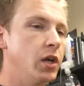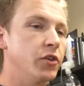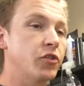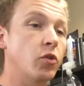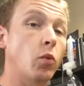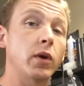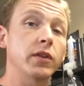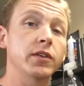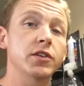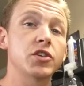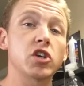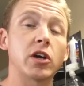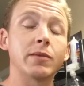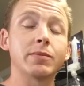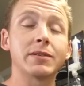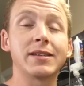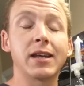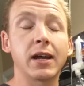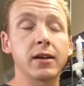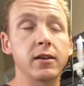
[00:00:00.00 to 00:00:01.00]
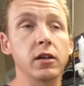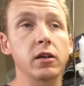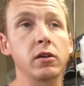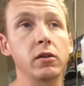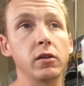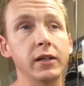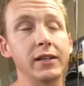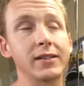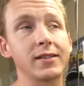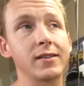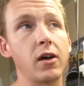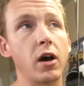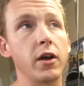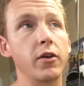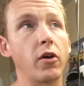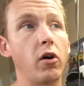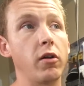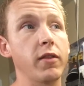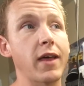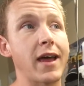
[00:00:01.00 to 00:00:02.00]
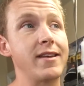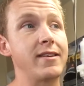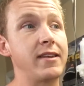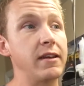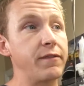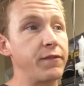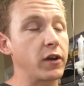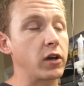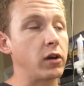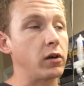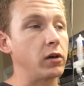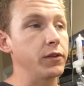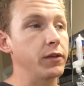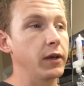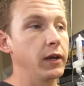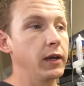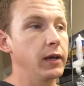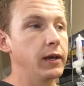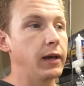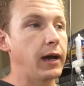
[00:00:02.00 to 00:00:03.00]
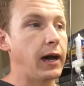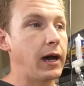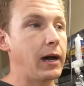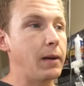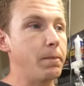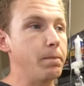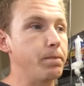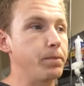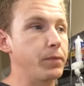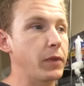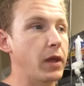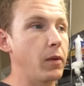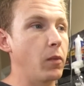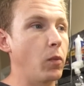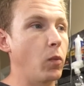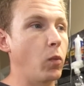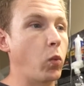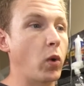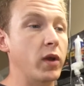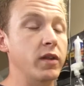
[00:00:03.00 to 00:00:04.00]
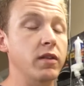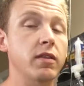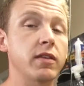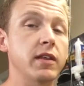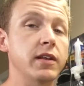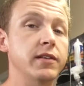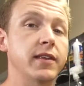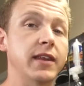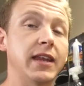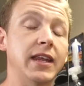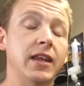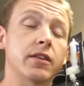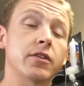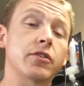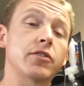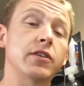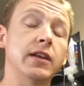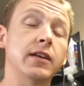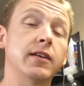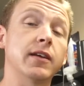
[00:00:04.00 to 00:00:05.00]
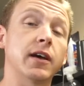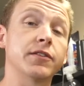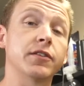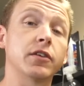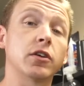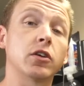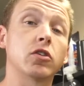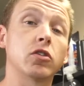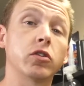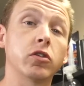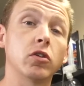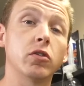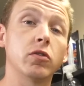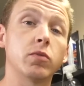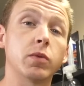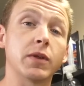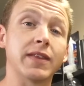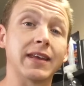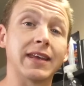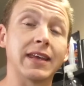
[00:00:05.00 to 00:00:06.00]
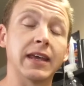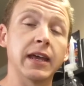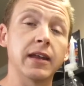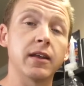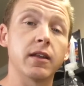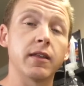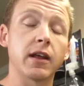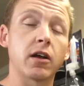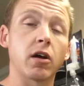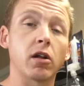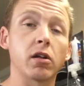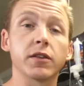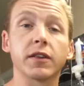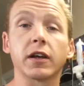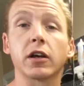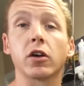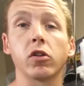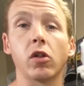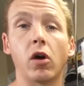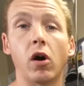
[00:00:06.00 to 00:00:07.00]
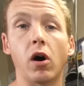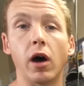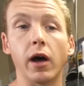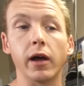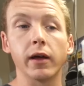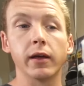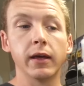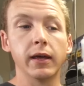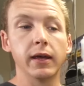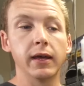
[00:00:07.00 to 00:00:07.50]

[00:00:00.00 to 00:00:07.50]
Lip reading: So while this job is technical, it's not all that difficult. One of the things that E13 does include with the kit, they call it the claw.